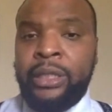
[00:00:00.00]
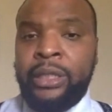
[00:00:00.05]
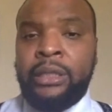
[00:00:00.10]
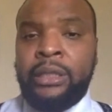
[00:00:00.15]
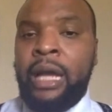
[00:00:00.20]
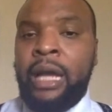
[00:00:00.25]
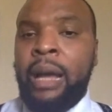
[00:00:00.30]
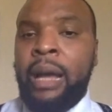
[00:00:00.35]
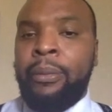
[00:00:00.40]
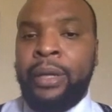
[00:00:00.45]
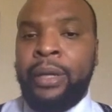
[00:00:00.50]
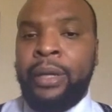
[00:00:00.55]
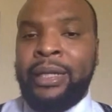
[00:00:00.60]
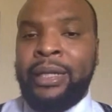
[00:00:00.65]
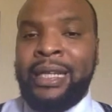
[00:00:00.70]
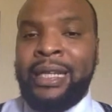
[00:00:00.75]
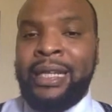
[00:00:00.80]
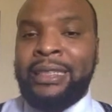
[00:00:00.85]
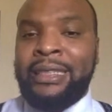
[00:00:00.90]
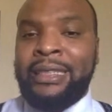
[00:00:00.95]
It's
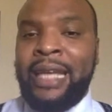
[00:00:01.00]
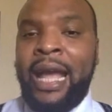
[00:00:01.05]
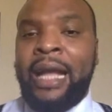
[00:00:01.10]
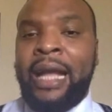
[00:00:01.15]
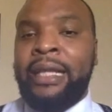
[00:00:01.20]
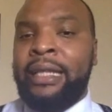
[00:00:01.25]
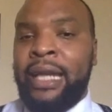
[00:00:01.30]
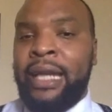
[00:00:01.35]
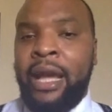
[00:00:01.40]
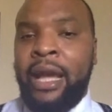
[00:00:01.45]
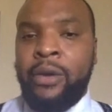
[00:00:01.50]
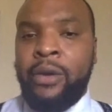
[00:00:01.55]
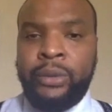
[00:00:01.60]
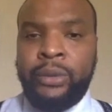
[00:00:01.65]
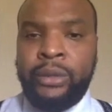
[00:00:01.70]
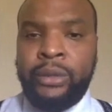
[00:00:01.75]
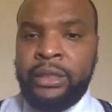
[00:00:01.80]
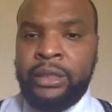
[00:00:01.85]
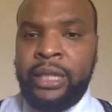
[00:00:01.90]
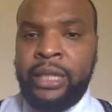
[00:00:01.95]
operating exactly how it was
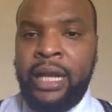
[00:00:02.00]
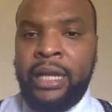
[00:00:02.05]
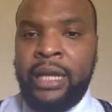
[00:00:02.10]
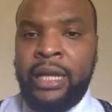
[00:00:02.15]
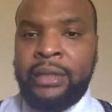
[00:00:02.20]
designed to